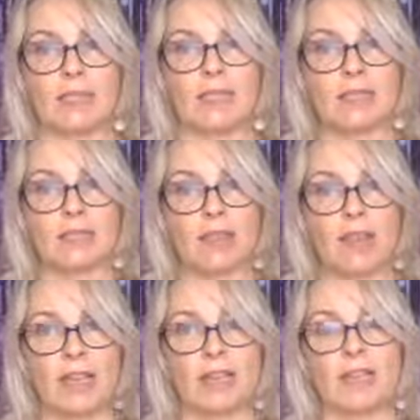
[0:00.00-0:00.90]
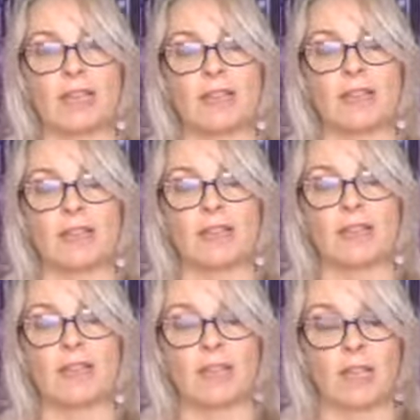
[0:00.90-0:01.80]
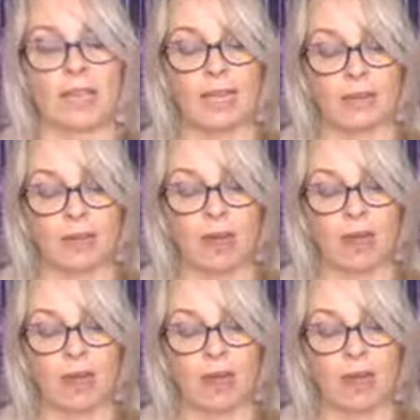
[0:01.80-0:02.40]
deciding that if